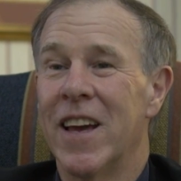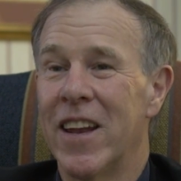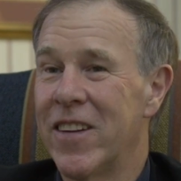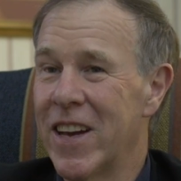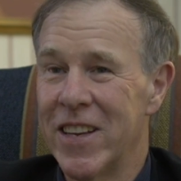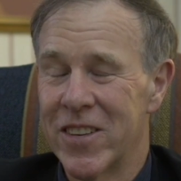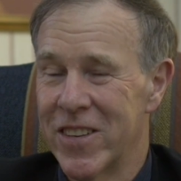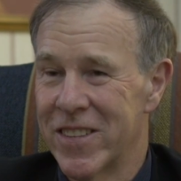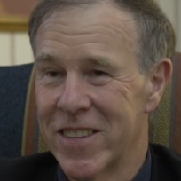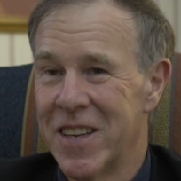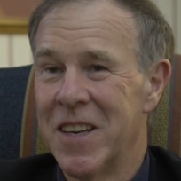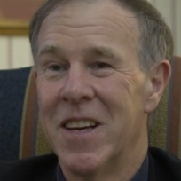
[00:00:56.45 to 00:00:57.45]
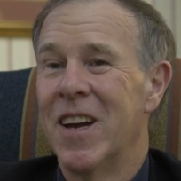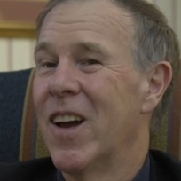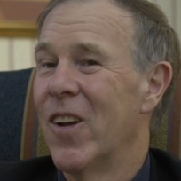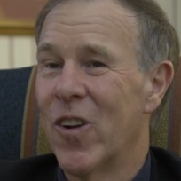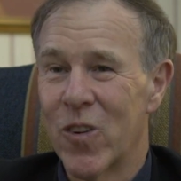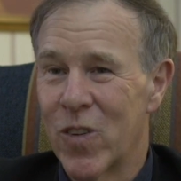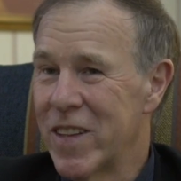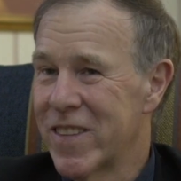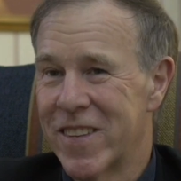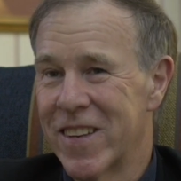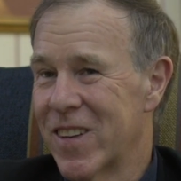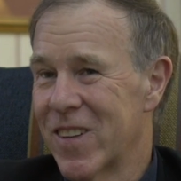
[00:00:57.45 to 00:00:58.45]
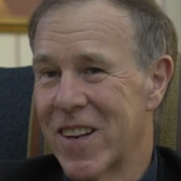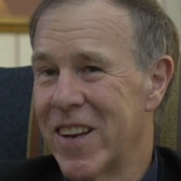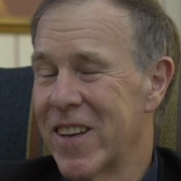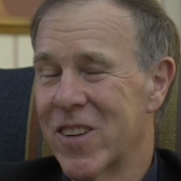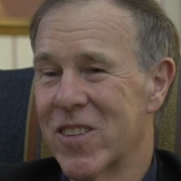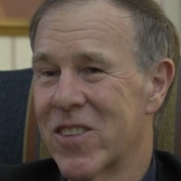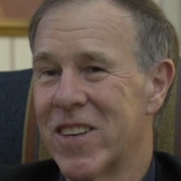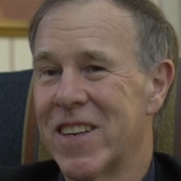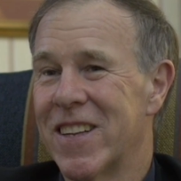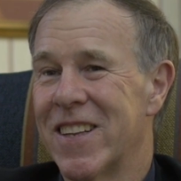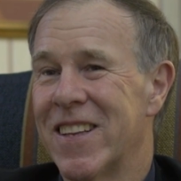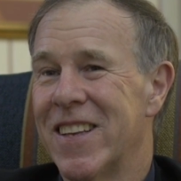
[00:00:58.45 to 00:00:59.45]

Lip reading: and dangerous. Not one single clinical trial.